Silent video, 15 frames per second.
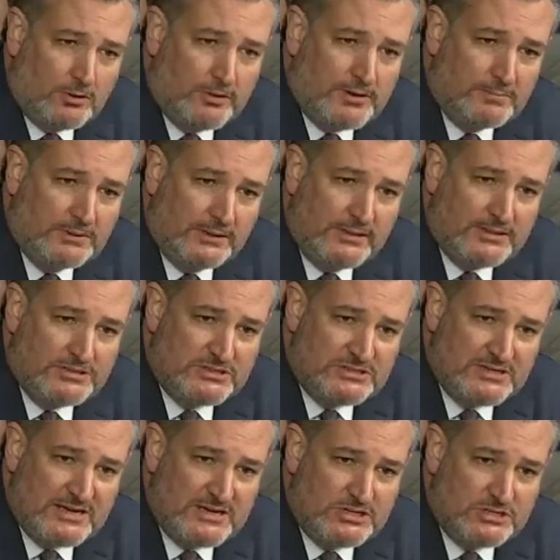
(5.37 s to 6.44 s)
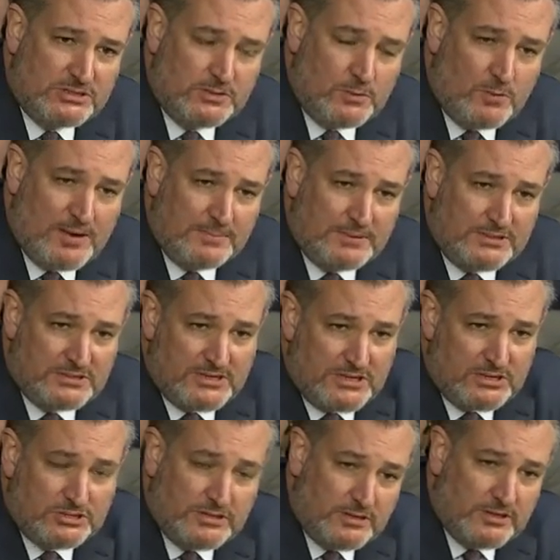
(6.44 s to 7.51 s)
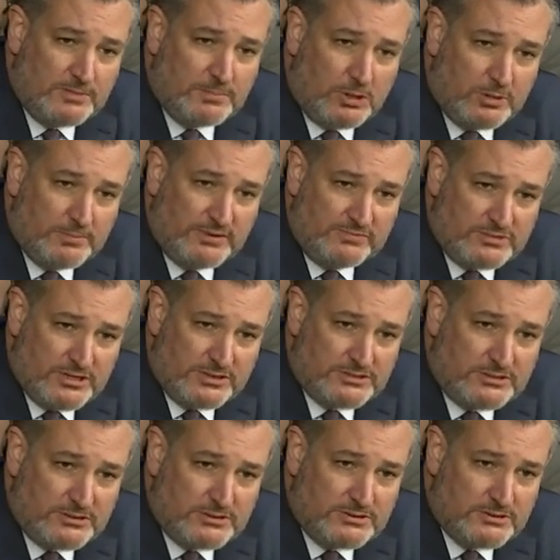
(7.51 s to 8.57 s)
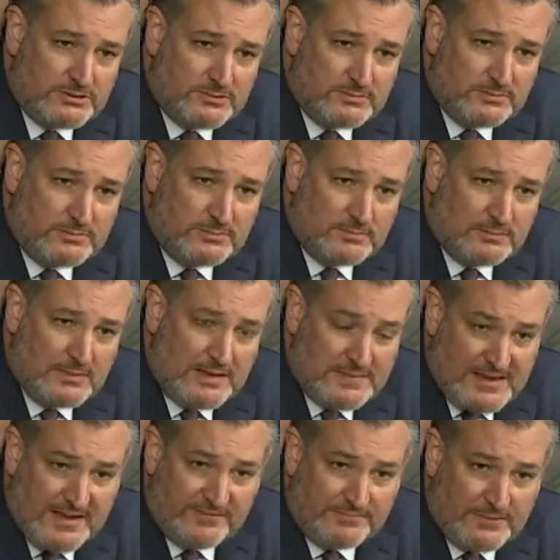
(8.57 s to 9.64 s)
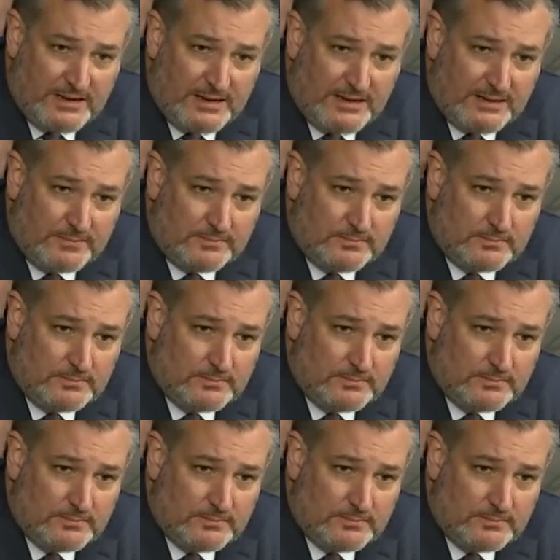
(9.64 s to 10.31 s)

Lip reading: growing politicization and weaponization of the Department of Justice and the FBI.